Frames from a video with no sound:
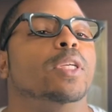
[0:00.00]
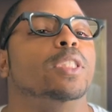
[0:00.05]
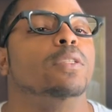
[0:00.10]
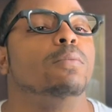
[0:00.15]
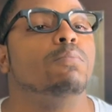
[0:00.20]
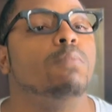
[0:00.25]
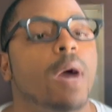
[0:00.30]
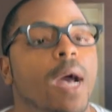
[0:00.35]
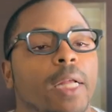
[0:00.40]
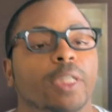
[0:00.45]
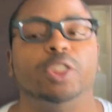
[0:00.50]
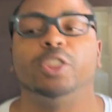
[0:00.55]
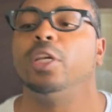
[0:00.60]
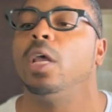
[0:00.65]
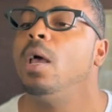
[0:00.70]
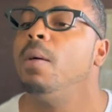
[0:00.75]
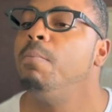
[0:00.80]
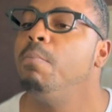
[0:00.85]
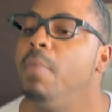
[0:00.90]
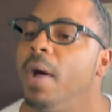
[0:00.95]
much,
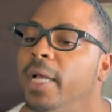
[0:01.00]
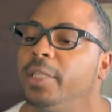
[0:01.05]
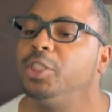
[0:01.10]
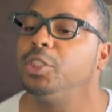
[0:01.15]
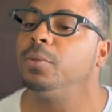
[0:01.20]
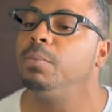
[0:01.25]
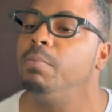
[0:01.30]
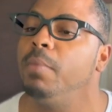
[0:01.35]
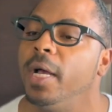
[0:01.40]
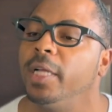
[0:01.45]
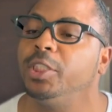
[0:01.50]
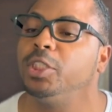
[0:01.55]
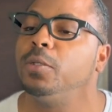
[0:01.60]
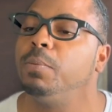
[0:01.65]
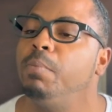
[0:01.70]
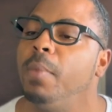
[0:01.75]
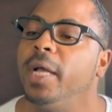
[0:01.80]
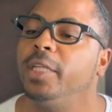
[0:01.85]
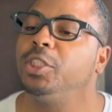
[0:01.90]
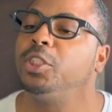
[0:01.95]
much, much,
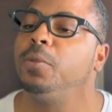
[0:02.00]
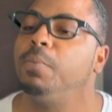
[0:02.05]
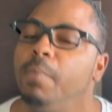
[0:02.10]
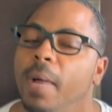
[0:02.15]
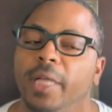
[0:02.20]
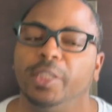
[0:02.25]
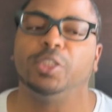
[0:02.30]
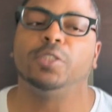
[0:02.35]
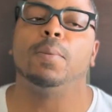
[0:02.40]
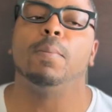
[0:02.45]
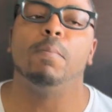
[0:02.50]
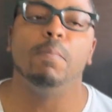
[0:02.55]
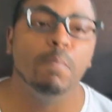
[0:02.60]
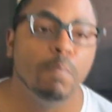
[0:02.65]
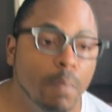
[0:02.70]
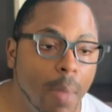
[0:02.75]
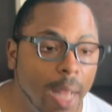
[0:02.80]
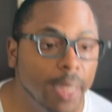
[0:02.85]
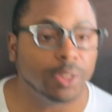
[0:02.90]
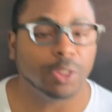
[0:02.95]
much, much,
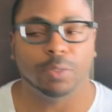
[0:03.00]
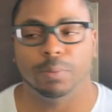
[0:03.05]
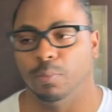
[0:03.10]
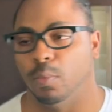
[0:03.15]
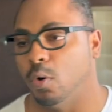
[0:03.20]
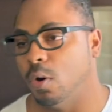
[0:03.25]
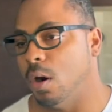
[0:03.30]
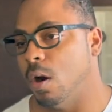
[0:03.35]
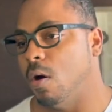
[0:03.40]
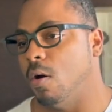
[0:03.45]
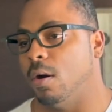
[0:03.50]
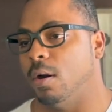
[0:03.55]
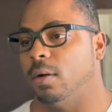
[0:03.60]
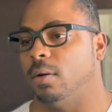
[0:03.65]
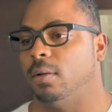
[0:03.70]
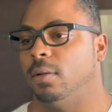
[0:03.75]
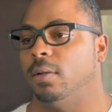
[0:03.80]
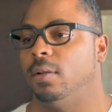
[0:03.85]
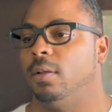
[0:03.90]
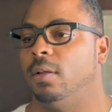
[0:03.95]
much more harder
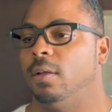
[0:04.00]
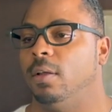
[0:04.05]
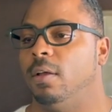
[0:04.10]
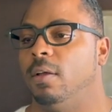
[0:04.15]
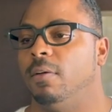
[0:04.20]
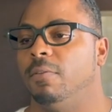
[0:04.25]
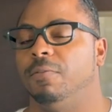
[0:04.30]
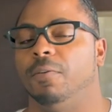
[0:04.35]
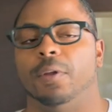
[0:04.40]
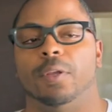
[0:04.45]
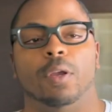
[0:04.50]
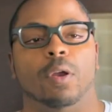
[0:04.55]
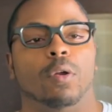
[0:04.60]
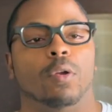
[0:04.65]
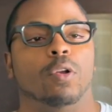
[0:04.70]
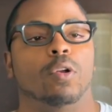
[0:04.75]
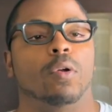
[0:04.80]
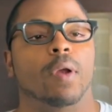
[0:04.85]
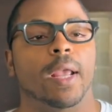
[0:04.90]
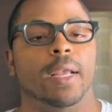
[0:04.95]
for your
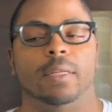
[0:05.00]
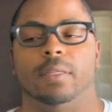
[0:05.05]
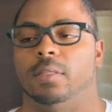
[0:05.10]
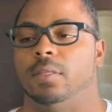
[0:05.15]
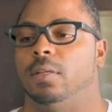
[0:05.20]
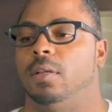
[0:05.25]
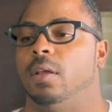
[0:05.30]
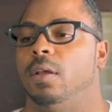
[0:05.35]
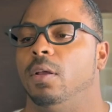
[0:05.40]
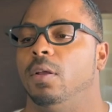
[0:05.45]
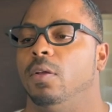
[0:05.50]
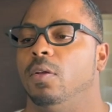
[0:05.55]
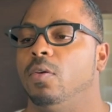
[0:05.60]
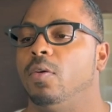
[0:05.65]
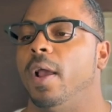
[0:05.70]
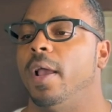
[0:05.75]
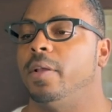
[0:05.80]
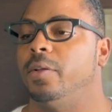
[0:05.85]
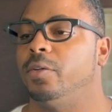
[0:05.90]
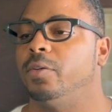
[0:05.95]

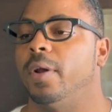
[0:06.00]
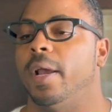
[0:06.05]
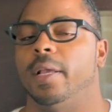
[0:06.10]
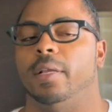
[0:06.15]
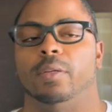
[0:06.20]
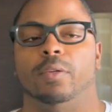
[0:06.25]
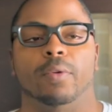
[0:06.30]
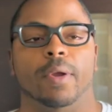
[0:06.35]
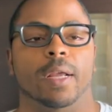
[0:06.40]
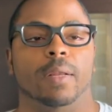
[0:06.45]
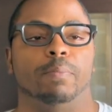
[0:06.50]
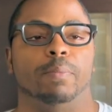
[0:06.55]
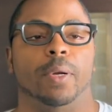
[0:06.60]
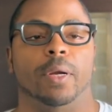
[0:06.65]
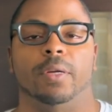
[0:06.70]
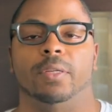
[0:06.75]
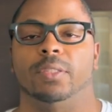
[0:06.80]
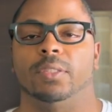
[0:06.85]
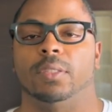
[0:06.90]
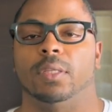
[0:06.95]

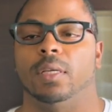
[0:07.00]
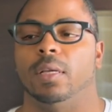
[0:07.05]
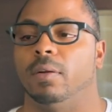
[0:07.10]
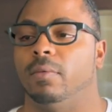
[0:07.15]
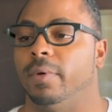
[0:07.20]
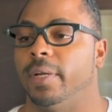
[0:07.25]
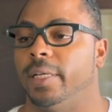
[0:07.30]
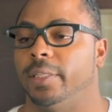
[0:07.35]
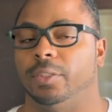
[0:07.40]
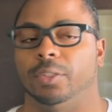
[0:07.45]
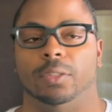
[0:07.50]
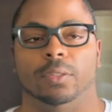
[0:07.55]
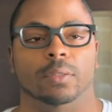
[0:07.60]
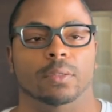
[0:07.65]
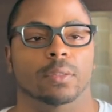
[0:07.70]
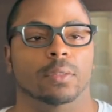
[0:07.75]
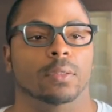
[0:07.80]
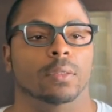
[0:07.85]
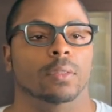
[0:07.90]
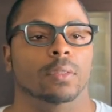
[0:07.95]
great-great-great-grandparents to get rich.
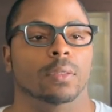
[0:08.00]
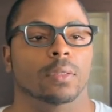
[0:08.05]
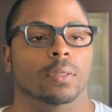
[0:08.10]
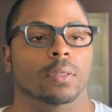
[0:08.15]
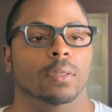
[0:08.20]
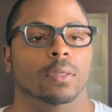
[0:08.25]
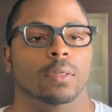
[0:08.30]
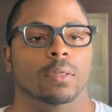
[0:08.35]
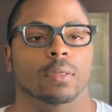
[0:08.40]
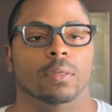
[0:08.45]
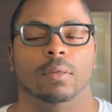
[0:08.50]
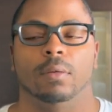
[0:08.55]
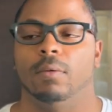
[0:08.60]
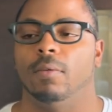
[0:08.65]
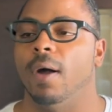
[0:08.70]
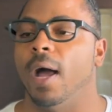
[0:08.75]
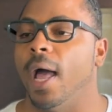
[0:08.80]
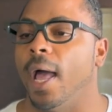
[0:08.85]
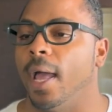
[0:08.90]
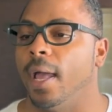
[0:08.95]

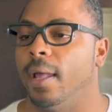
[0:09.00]
Why?